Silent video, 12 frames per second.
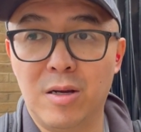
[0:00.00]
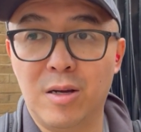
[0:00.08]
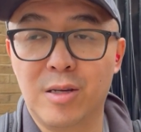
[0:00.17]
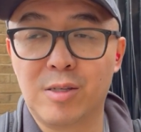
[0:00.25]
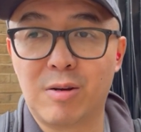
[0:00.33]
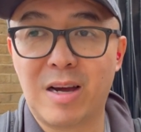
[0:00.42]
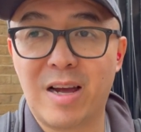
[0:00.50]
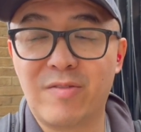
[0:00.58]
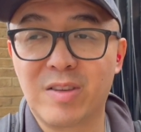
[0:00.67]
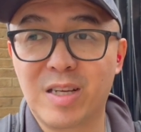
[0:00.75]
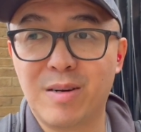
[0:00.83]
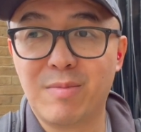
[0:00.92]
So I have
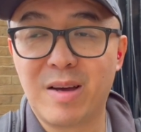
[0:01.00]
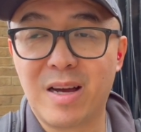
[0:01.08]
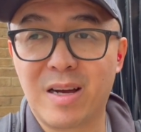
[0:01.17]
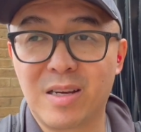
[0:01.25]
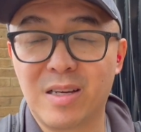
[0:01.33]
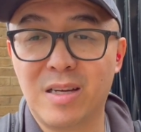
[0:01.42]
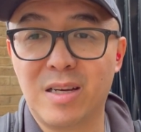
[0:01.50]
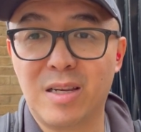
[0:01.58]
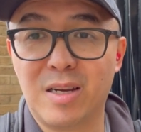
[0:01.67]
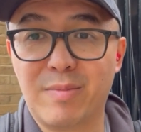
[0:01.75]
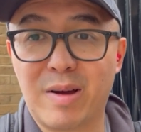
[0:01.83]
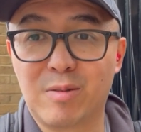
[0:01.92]
to come back in
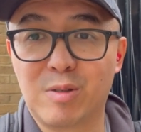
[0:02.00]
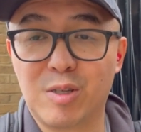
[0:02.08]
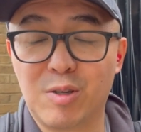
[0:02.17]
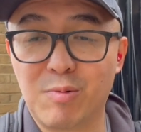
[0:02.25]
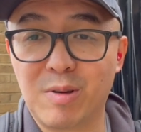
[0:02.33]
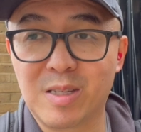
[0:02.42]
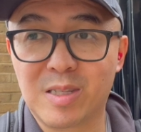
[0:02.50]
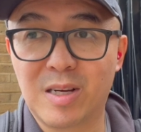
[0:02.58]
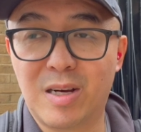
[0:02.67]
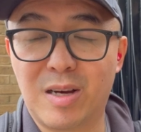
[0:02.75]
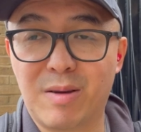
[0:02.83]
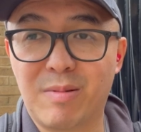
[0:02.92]
about 2 weeks'
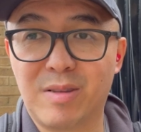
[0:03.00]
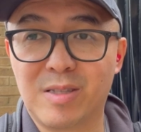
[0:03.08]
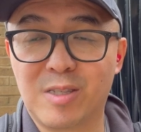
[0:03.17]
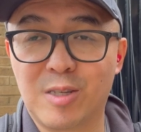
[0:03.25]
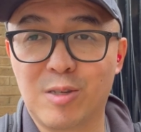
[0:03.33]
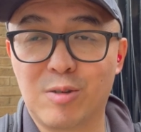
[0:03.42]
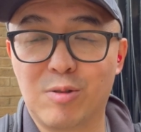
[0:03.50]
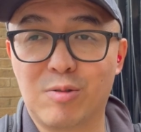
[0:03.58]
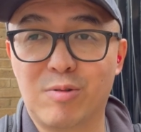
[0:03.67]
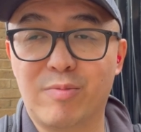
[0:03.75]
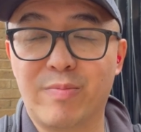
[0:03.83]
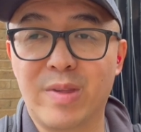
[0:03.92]
time
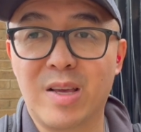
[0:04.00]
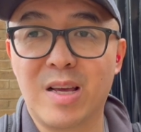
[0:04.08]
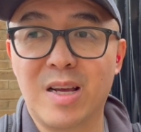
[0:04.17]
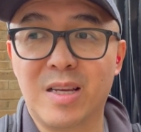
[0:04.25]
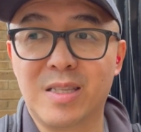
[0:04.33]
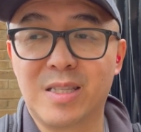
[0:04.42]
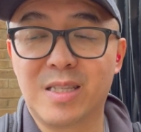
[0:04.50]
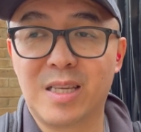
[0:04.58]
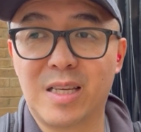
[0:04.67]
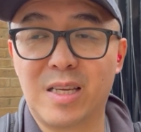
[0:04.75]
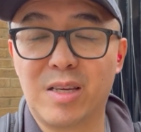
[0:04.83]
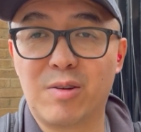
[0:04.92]
to
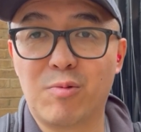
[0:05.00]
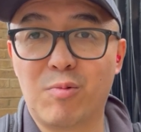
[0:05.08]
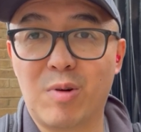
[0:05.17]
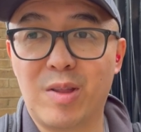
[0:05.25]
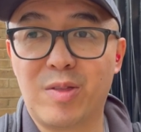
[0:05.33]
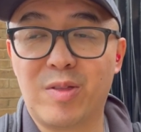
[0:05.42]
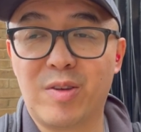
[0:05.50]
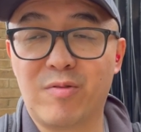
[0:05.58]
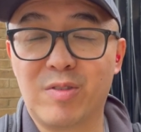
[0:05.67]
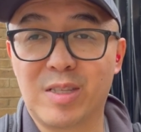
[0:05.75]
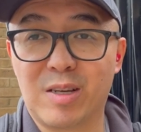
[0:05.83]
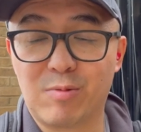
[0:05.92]
see what the
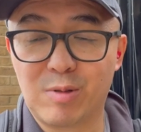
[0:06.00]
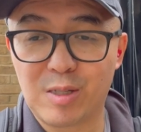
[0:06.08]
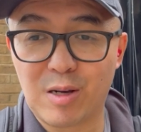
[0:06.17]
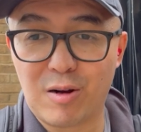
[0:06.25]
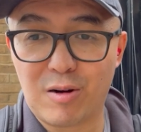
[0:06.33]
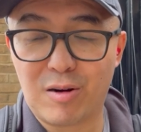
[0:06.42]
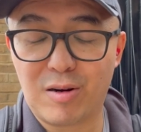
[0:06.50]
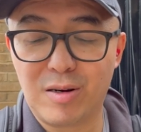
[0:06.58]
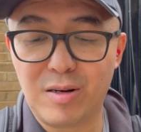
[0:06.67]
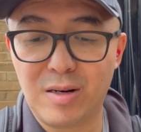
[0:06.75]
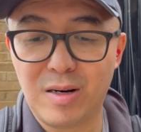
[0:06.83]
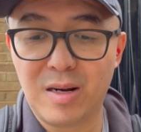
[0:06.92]
results
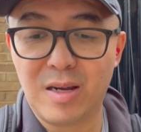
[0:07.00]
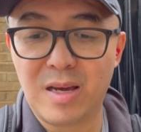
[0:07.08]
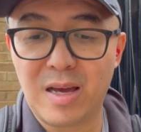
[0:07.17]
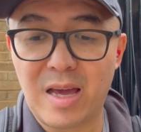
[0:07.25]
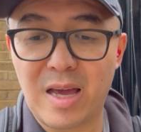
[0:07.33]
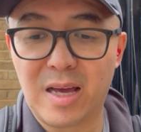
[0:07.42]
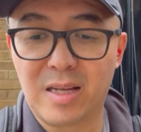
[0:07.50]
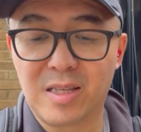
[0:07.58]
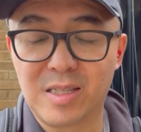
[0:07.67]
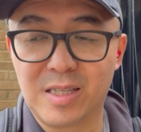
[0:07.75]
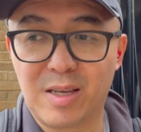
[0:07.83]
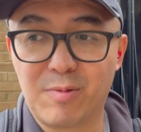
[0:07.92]
are and to
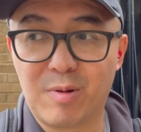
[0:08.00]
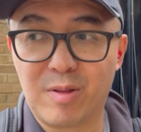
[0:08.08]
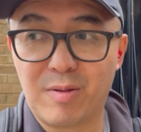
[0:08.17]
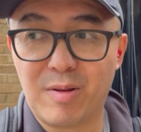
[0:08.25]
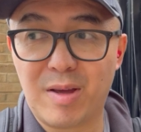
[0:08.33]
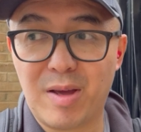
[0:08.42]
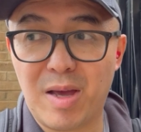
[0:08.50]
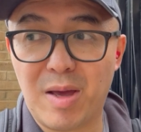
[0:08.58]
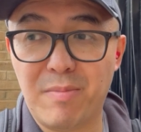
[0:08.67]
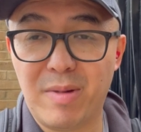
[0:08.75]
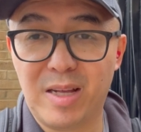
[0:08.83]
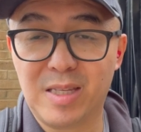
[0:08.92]
see whether
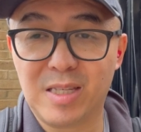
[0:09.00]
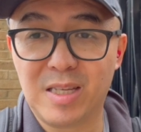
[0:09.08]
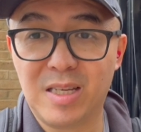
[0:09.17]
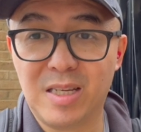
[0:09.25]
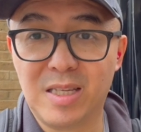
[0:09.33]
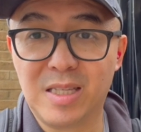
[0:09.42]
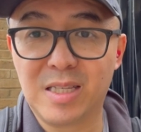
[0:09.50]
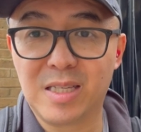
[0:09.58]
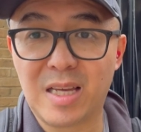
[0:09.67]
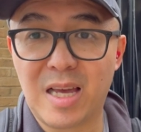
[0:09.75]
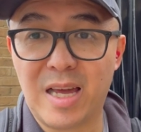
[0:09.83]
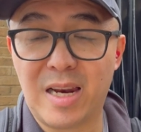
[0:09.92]
meds is
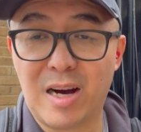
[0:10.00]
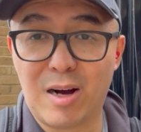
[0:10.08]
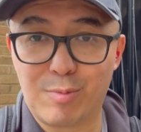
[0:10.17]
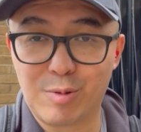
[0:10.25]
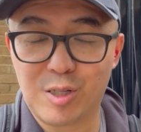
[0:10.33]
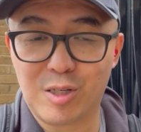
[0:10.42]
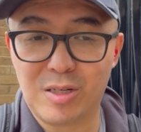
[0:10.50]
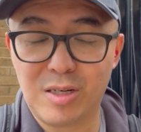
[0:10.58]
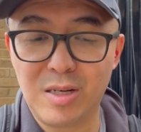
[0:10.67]
an option.